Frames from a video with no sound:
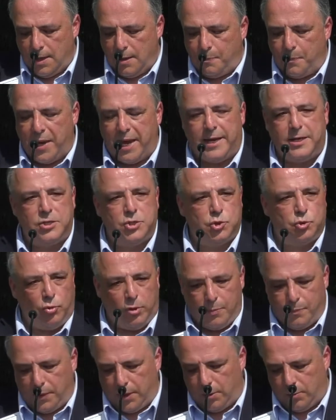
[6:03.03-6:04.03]
It pays
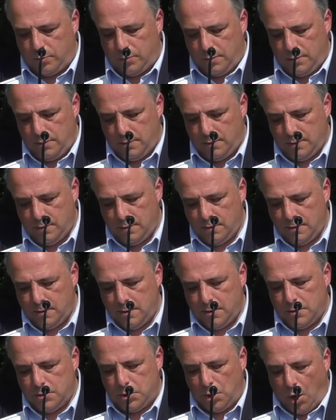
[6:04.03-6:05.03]
tribute
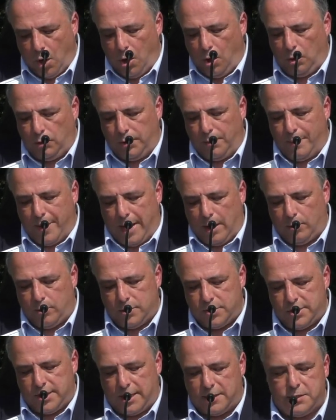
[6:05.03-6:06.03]
to all the
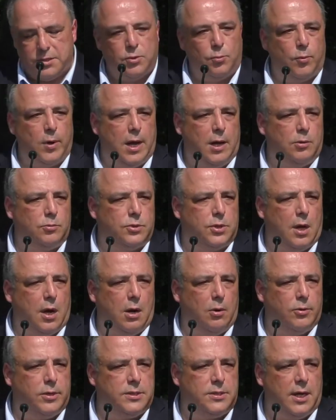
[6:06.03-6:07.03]
mountains that surround
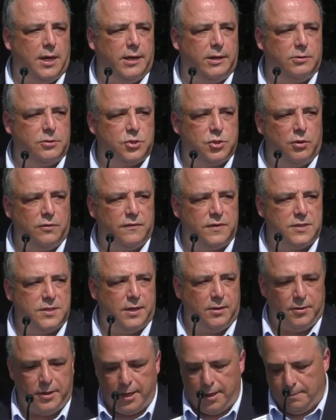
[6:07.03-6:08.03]
our entire service
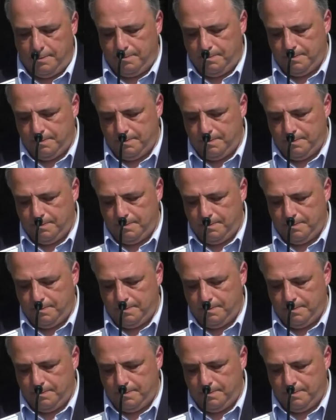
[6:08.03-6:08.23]
area.